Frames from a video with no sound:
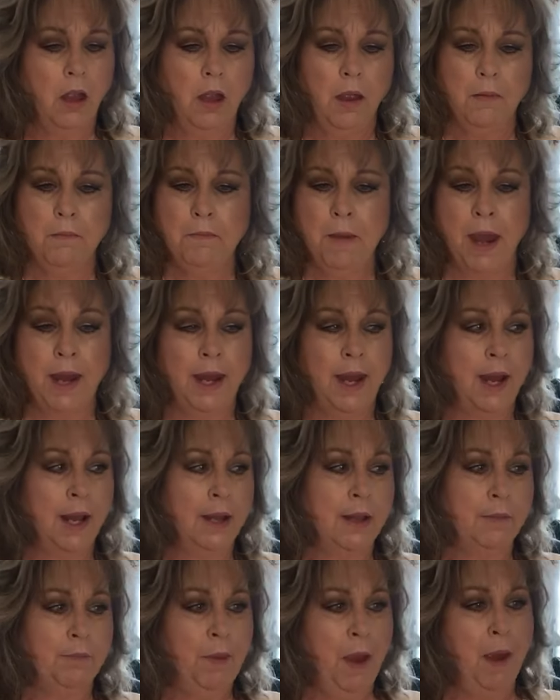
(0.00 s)
making
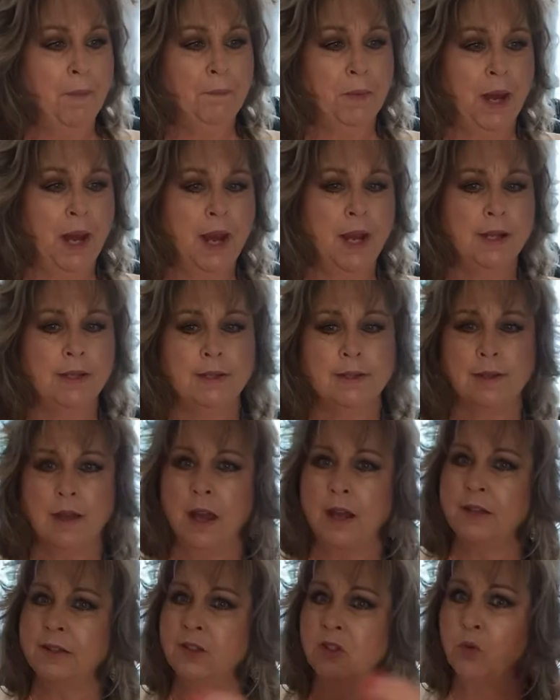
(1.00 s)
pumpkins,
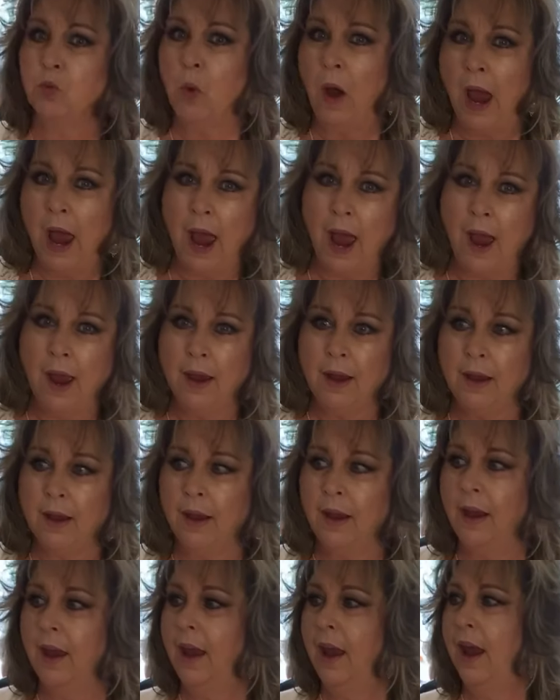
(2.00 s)
a swag,
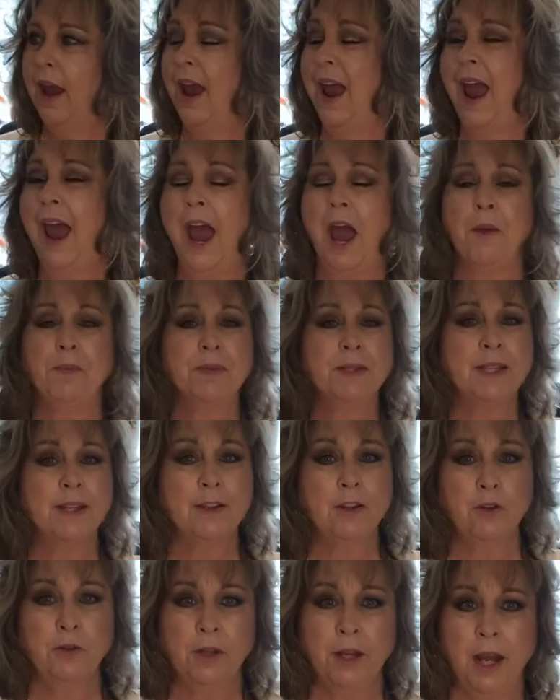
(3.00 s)

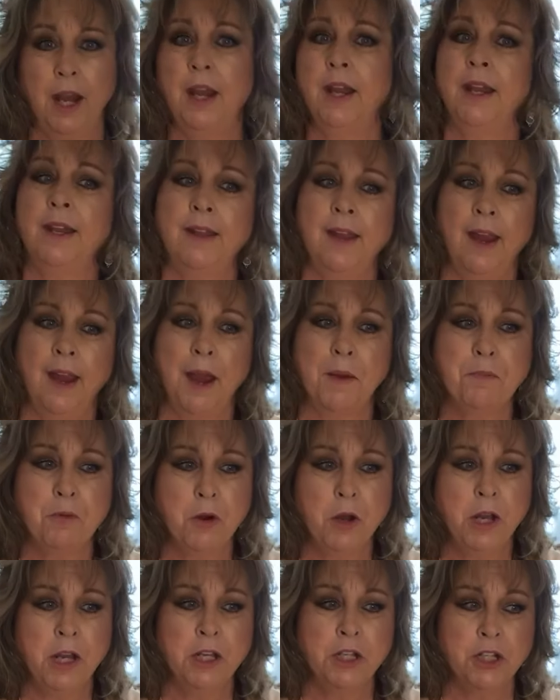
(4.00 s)
absolutely anything. I
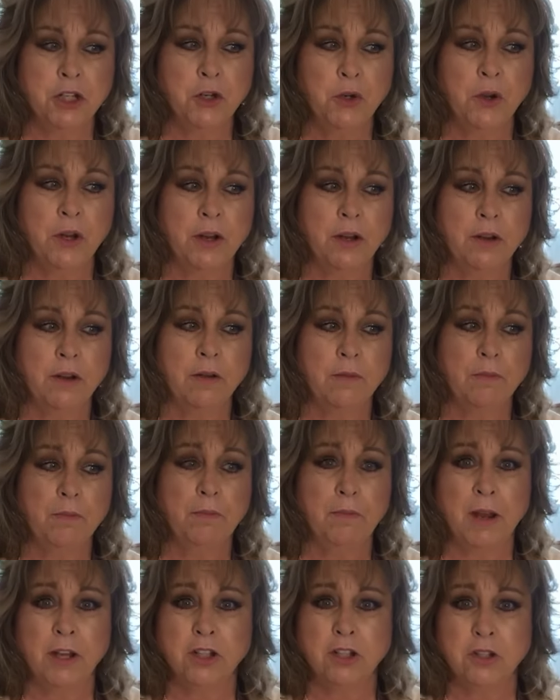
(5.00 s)

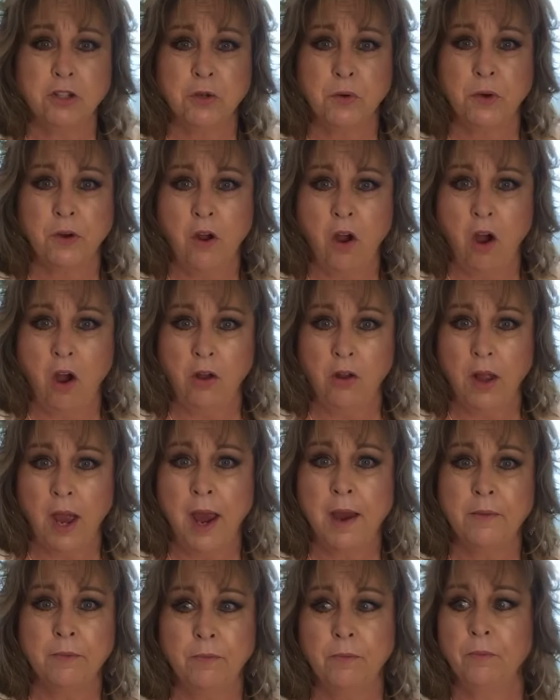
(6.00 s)
much do it all.
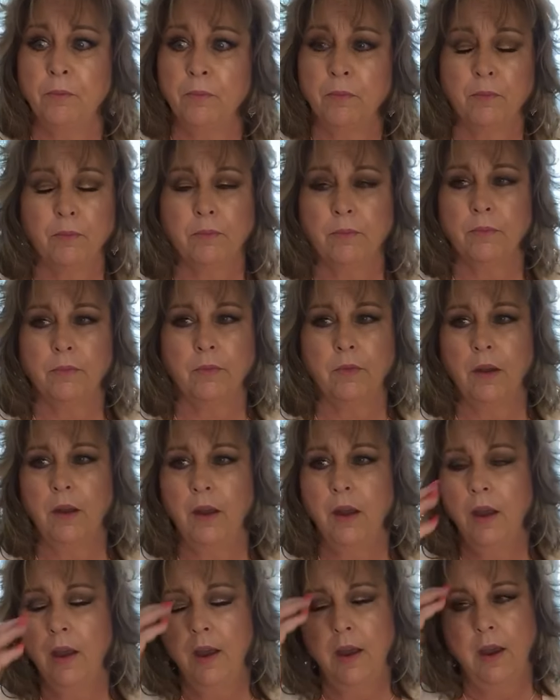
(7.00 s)
I
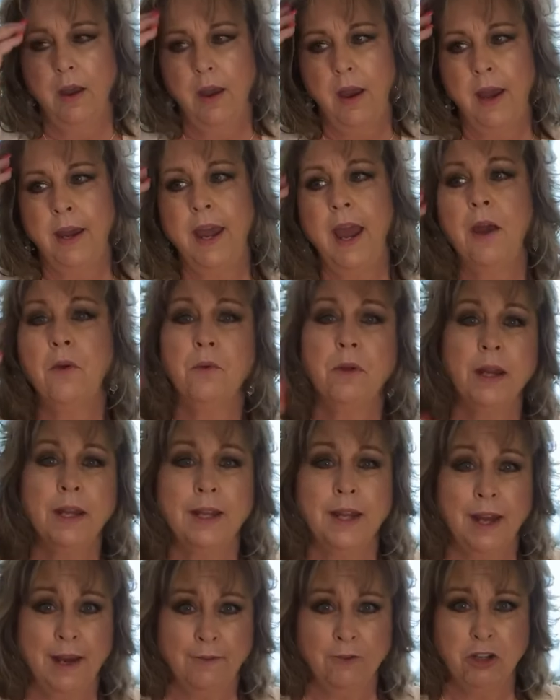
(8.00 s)
can't really
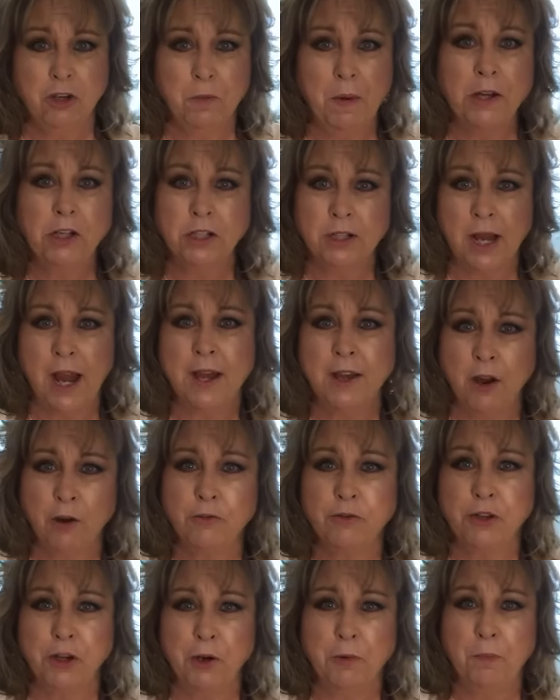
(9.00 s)
think of too much that I
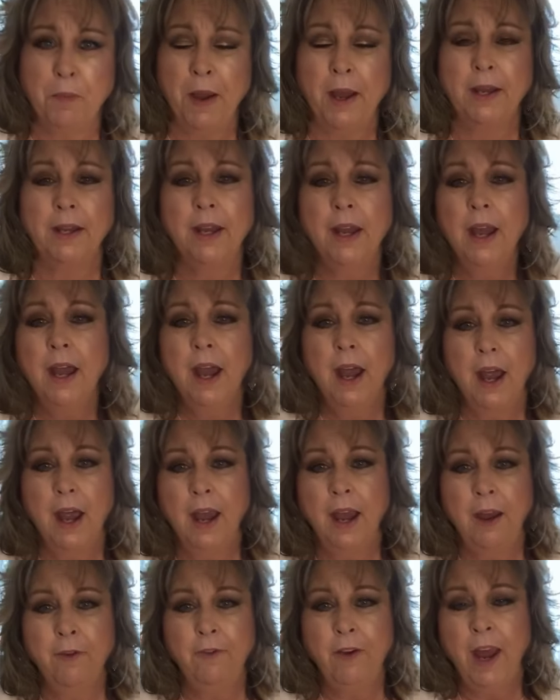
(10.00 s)
don't do, but
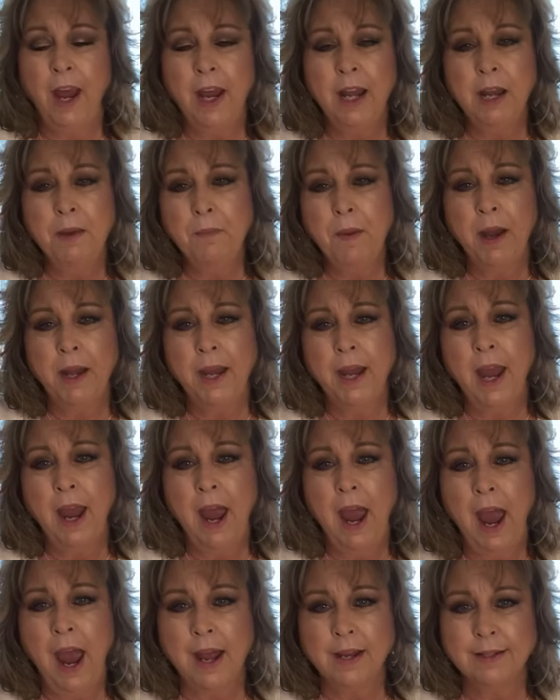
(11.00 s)
if anybody
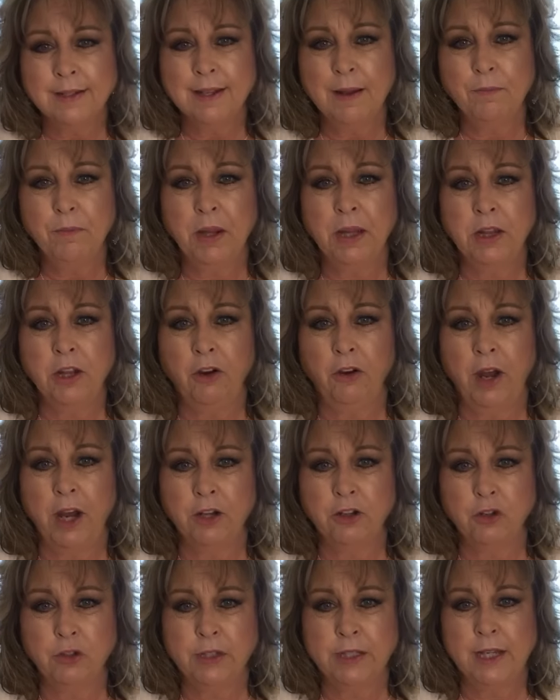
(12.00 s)
has something they're
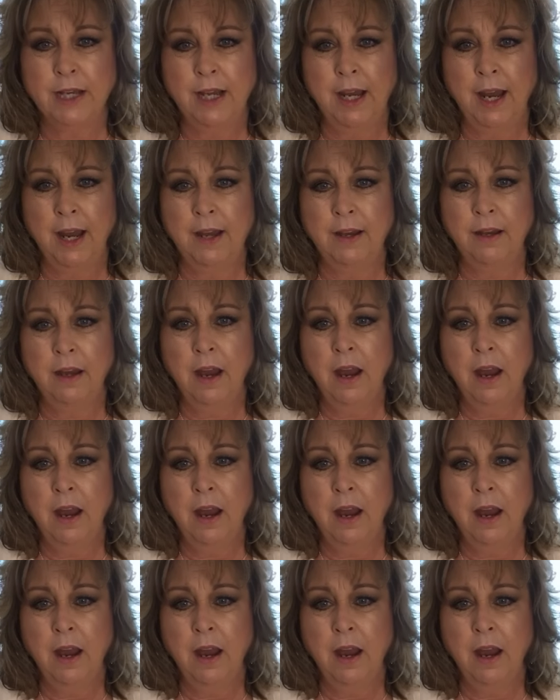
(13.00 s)
interested in,